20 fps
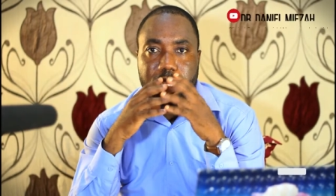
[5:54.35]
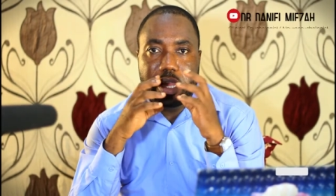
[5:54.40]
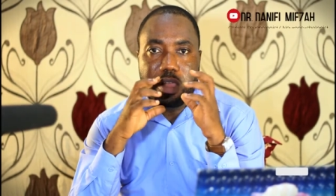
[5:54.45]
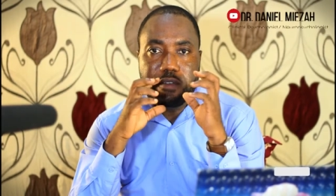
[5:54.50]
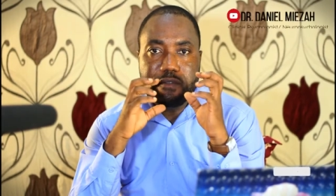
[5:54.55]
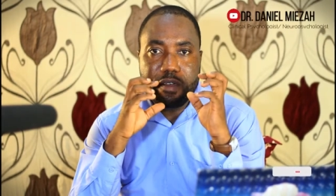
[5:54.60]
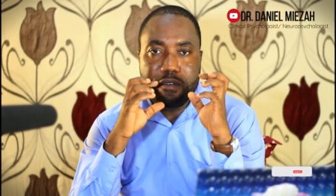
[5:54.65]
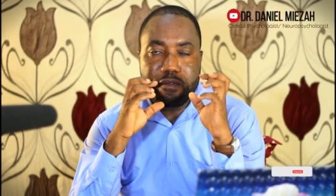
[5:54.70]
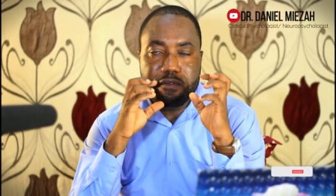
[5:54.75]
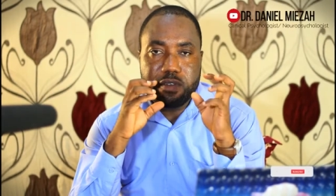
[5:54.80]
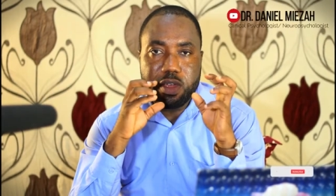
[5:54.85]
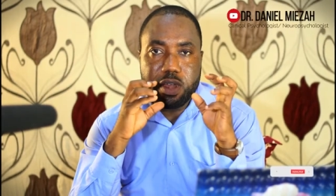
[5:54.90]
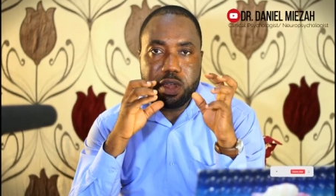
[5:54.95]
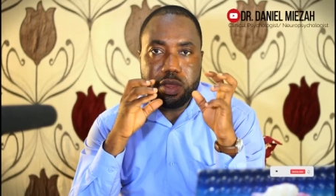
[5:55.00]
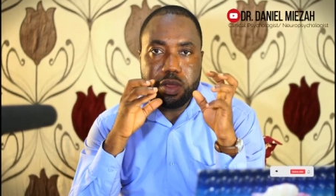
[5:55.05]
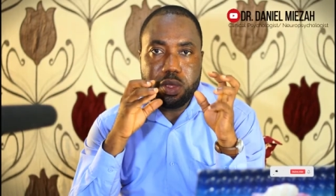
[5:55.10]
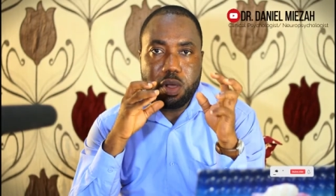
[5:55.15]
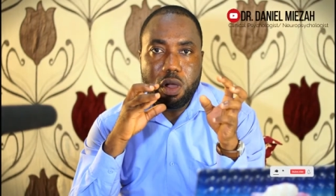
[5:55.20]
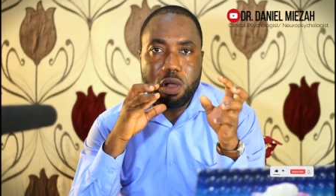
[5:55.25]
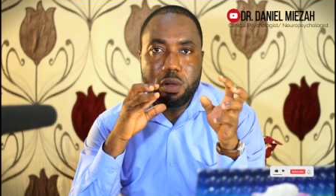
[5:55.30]
If a
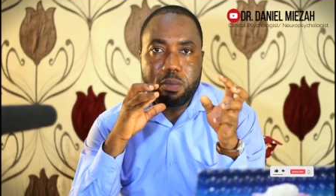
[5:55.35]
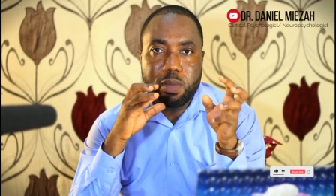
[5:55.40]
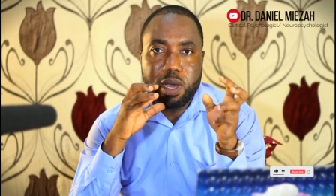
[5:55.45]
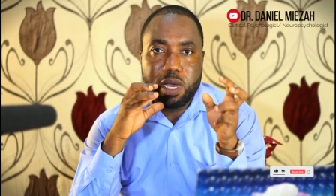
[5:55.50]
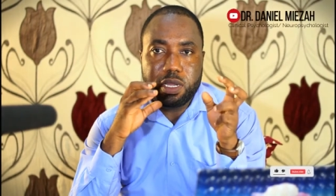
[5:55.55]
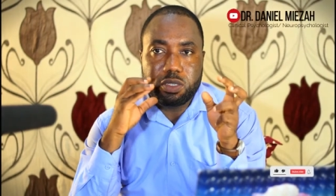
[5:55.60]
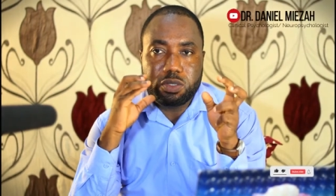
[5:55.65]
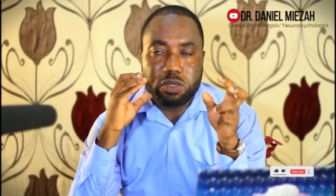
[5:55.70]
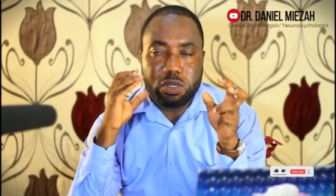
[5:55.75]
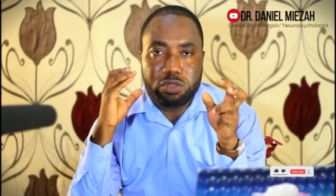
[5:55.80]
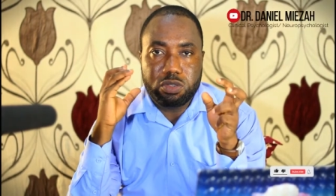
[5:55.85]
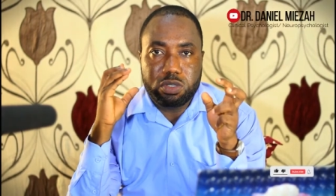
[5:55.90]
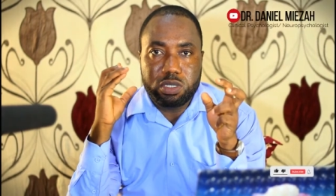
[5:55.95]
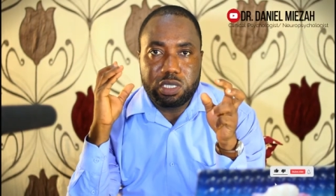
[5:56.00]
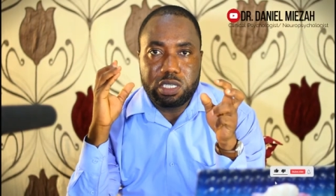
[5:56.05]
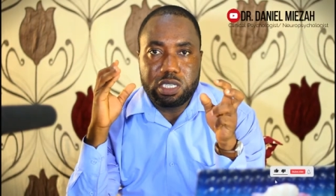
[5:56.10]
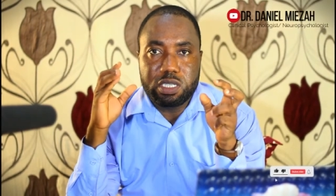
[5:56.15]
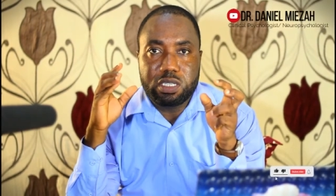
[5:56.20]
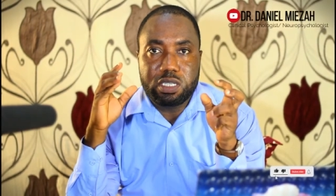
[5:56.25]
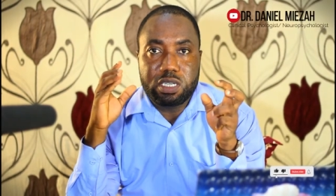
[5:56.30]
very young man is also
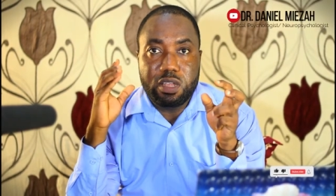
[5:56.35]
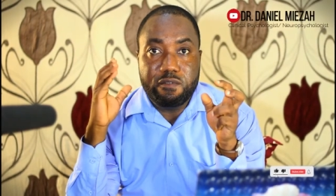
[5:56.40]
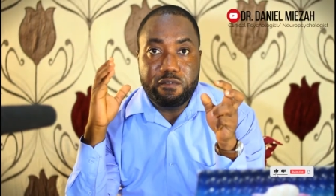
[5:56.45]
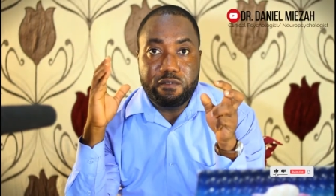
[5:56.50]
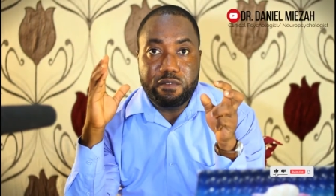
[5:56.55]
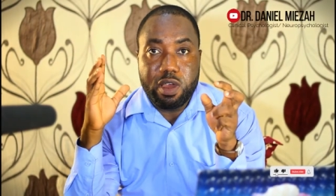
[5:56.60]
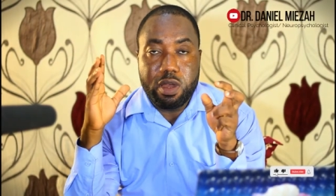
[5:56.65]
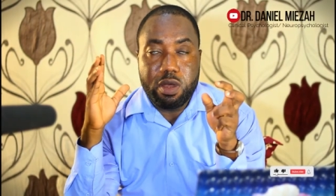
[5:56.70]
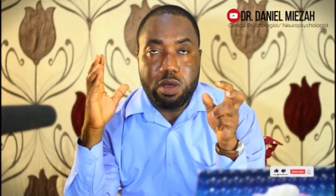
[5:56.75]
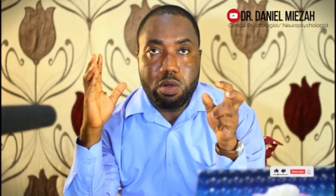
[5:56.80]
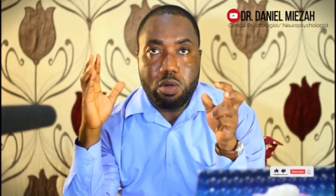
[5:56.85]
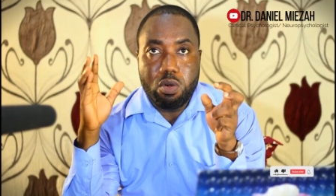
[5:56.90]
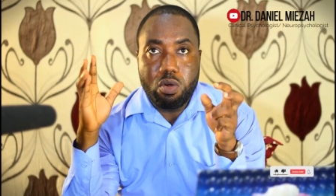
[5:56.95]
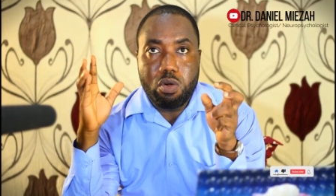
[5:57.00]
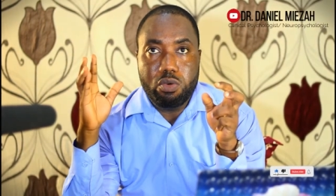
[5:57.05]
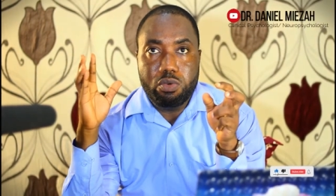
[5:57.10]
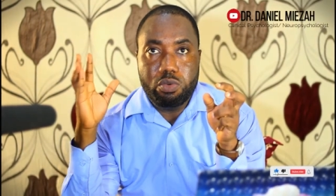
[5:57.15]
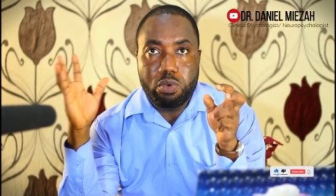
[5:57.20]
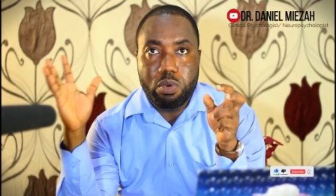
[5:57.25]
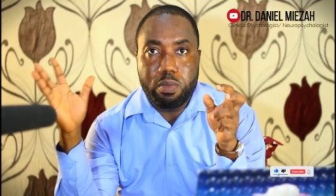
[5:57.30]
dating a very
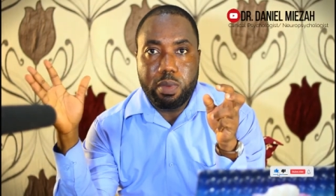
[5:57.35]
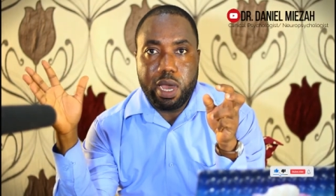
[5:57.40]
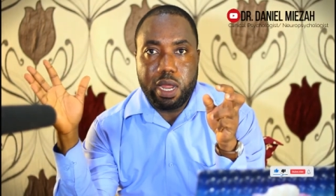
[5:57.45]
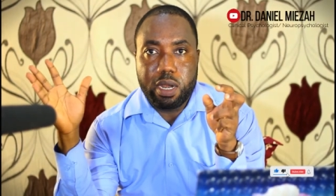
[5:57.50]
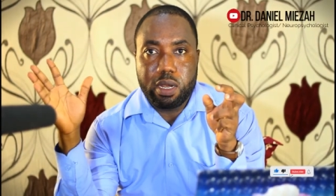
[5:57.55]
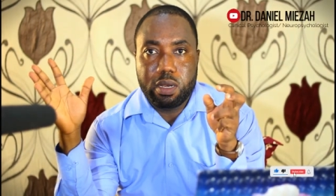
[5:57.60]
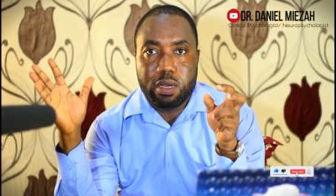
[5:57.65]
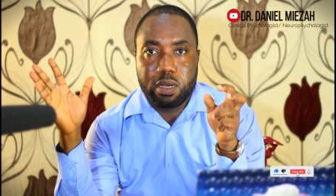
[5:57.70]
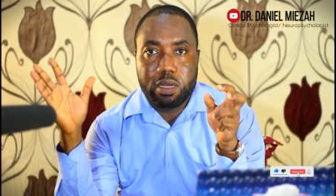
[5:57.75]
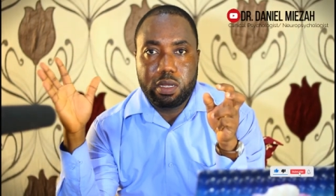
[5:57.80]
old woman,